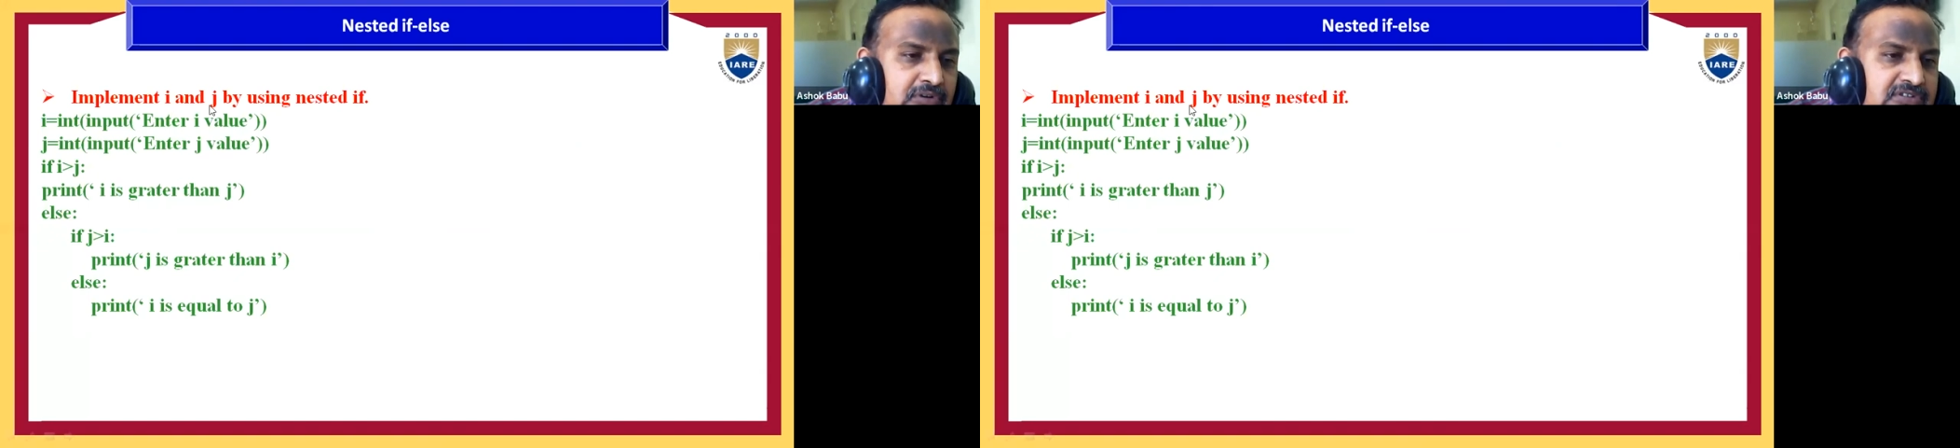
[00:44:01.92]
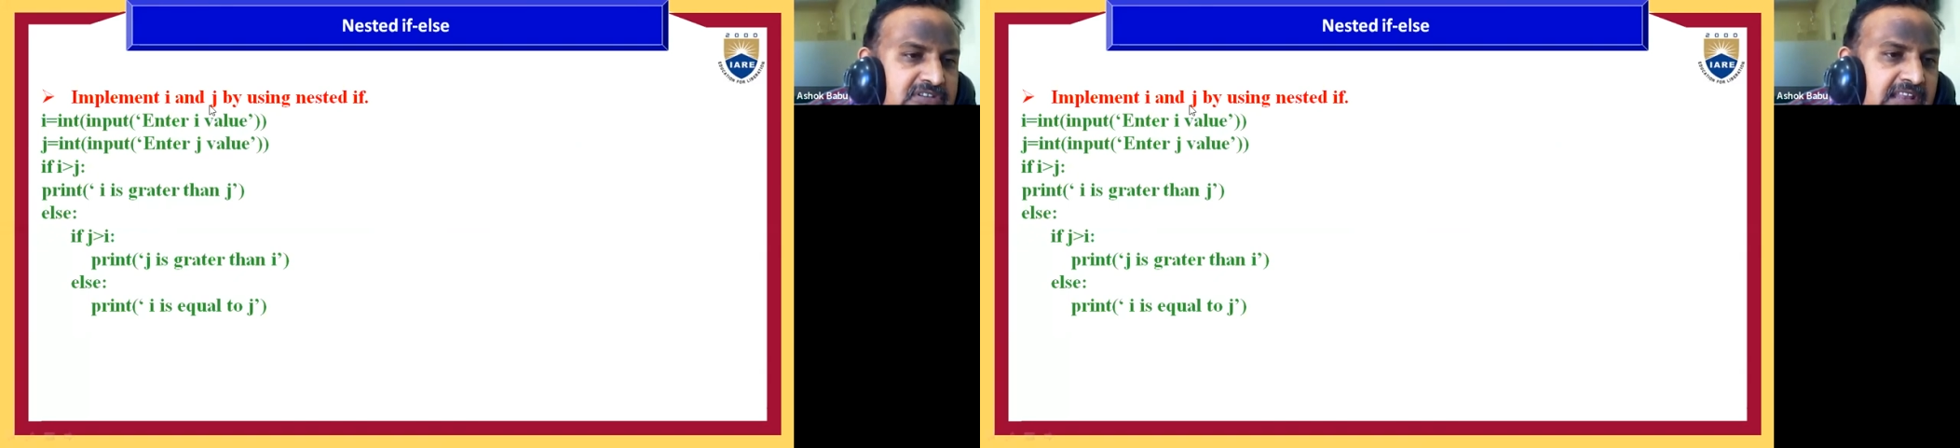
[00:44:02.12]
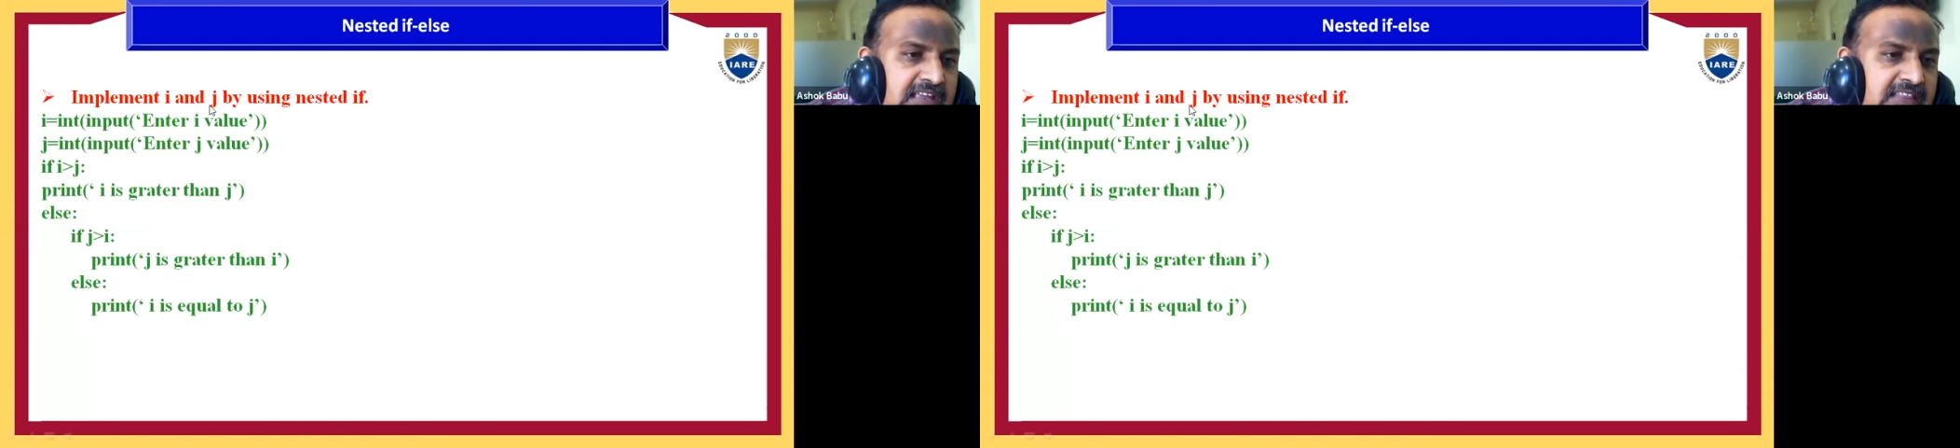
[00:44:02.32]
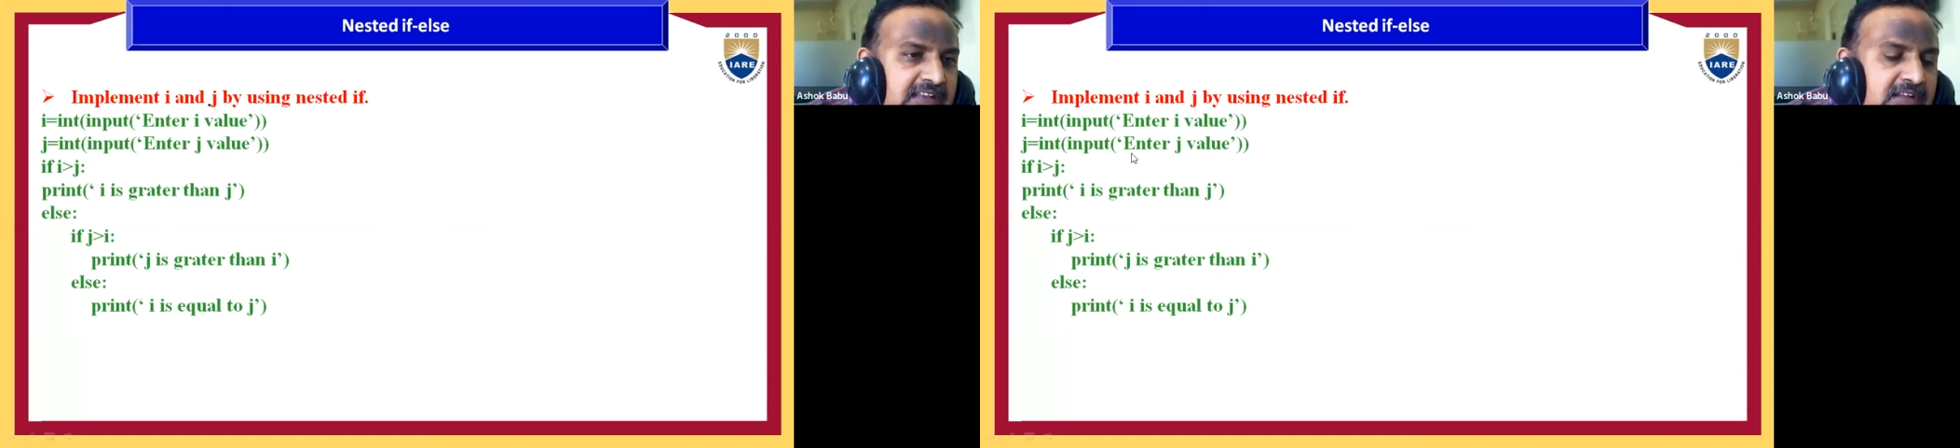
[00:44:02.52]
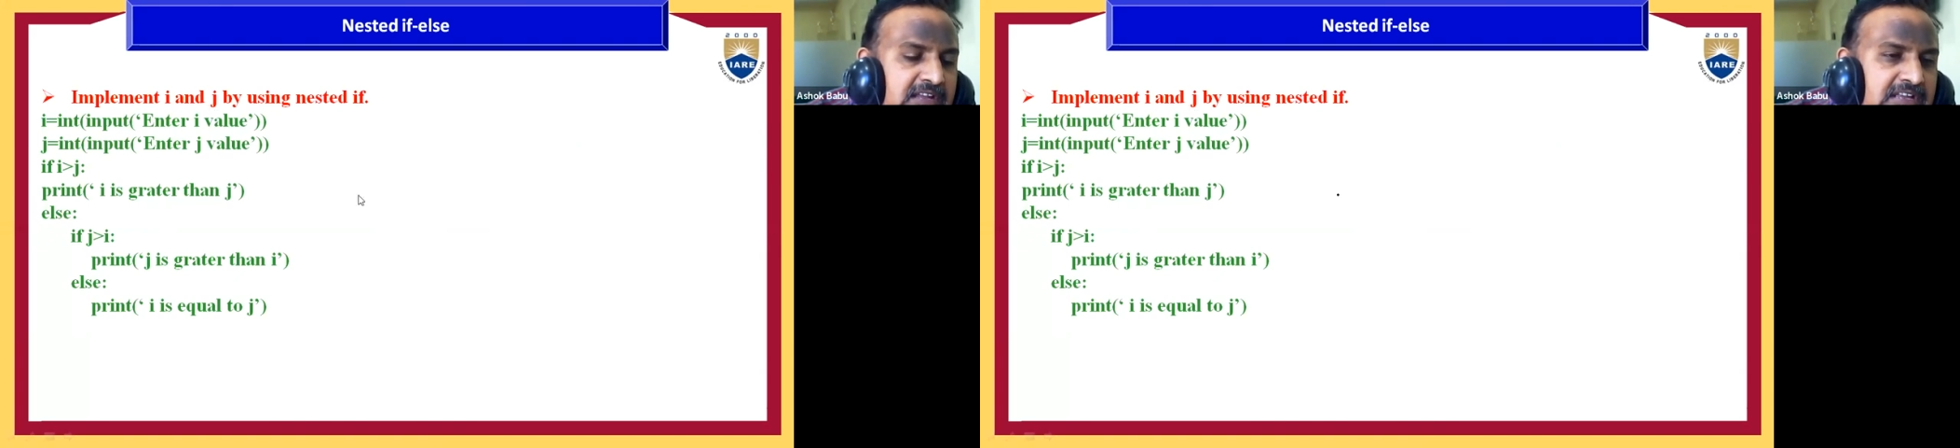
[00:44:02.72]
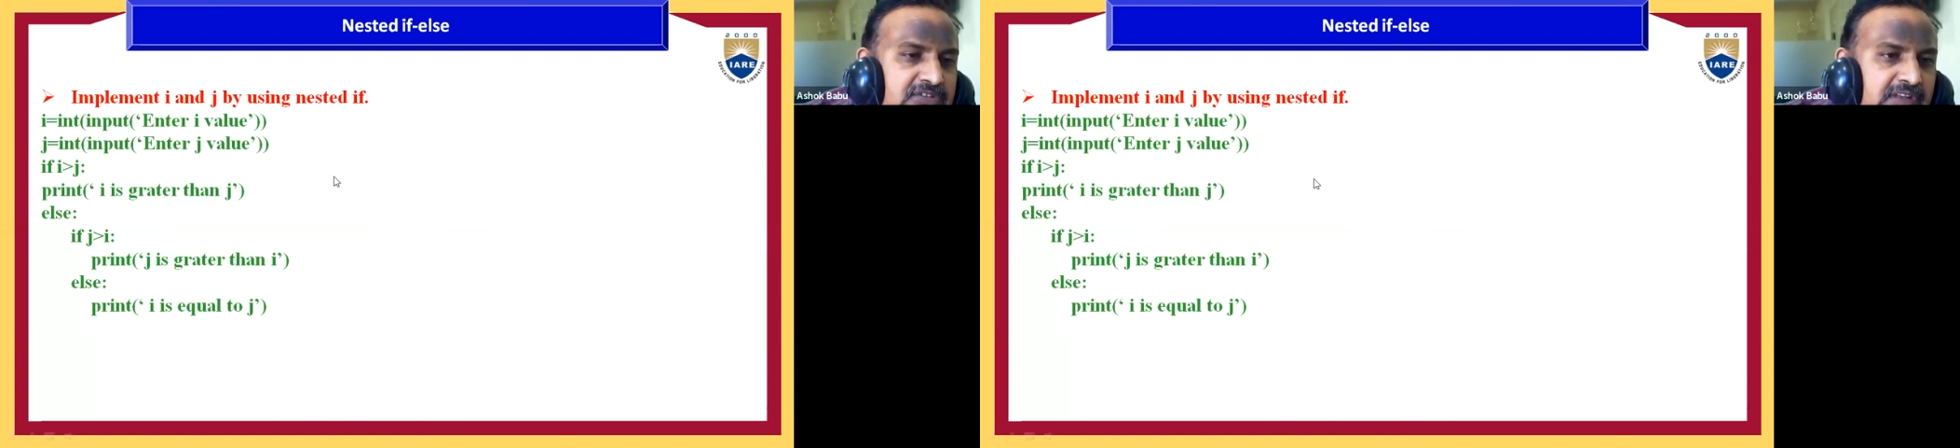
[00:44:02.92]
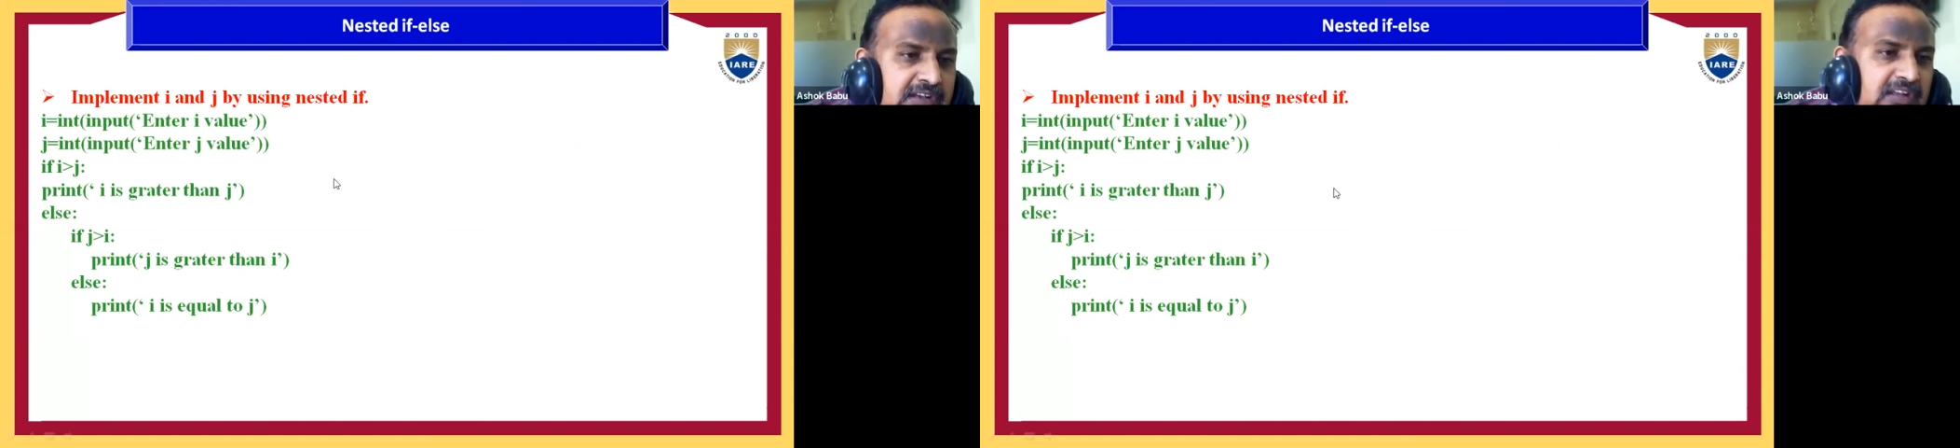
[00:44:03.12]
to j, like that. So you need to